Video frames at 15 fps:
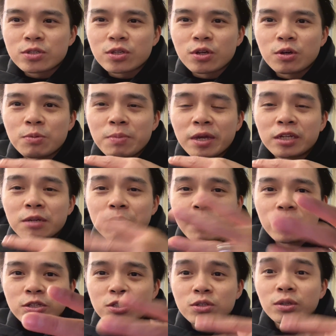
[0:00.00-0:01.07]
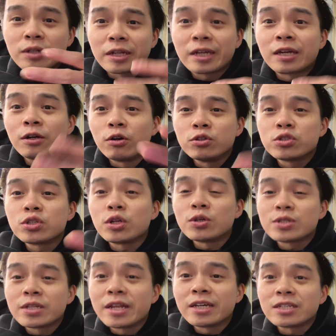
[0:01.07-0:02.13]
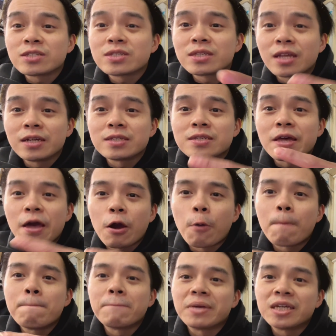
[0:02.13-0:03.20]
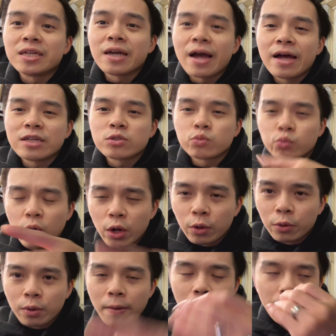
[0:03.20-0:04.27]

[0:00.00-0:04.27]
so making a purchase or clicking onto those links does help me as well.